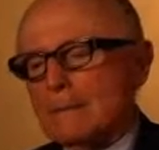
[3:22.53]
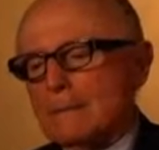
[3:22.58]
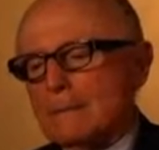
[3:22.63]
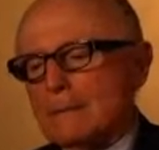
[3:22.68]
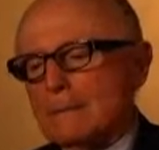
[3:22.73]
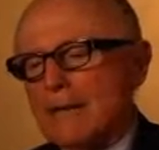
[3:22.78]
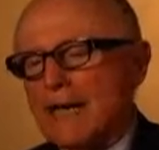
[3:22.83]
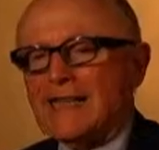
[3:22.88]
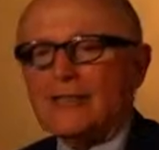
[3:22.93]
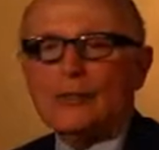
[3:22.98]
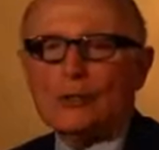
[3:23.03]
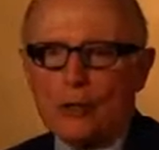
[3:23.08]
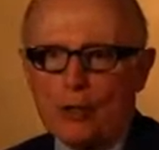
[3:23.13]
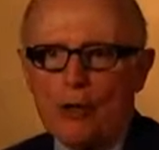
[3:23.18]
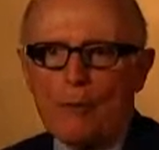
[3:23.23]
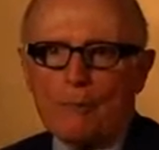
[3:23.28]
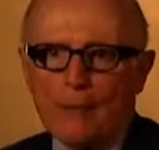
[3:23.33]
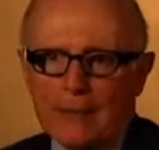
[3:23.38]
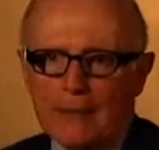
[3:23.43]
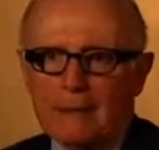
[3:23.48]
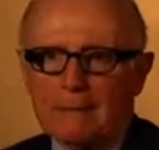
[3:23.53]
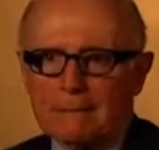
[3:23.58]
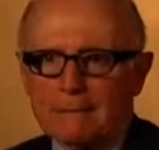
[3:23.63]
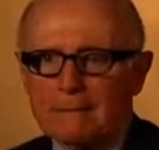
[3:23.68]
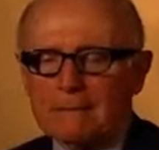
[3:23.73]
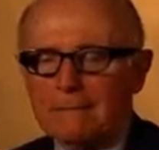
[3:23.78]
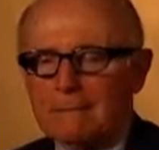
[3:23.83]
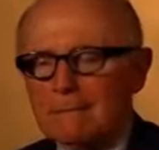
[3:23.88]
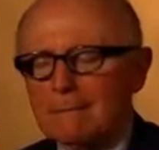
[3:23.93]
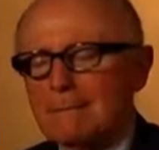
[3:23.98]
My German
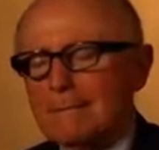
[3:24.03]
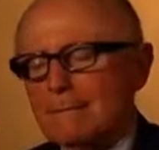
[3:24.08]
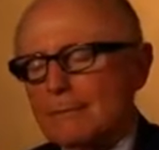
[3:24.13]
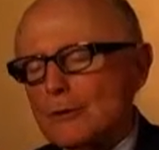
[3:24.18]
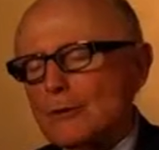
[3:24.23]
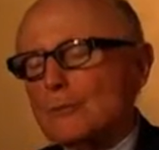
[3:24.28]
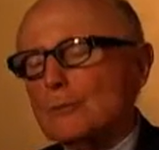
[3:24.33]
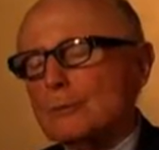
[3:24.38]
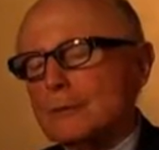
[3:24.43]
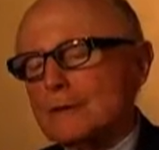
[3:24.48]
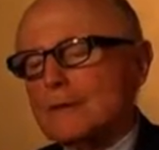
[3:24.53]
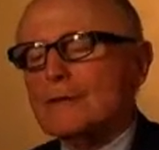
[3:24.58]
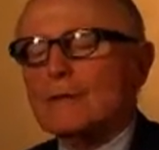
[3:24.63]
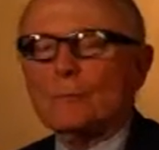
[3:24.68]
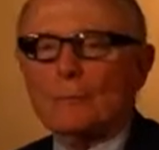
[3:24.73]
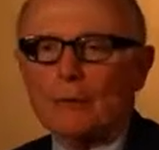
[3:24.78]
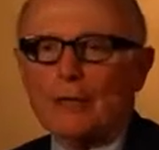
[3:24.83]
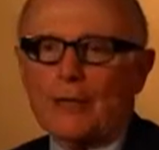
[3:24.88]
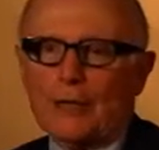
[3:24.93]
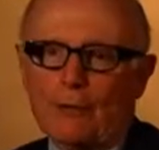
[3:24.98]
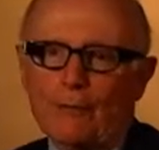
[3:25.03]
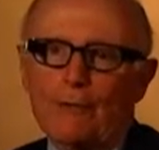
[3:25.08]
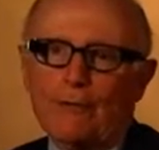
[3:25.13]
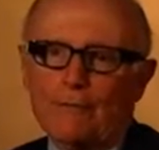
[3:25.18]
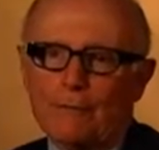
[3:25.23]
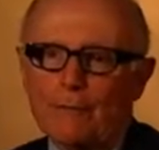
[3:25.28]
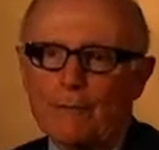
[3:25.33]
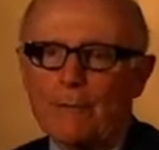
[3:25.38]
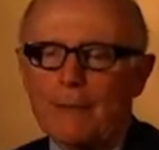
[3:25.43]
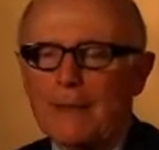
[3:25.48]
was still pretty good
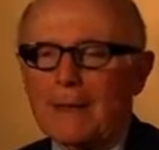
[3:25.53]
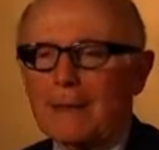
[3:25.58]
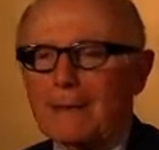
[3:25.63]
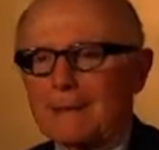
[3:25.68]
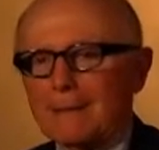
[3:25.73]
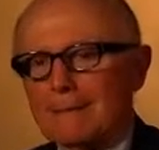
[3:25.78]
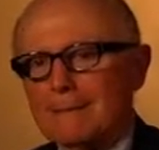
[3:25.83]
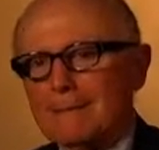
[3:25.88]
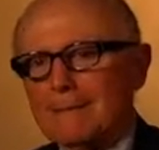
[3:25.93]
from my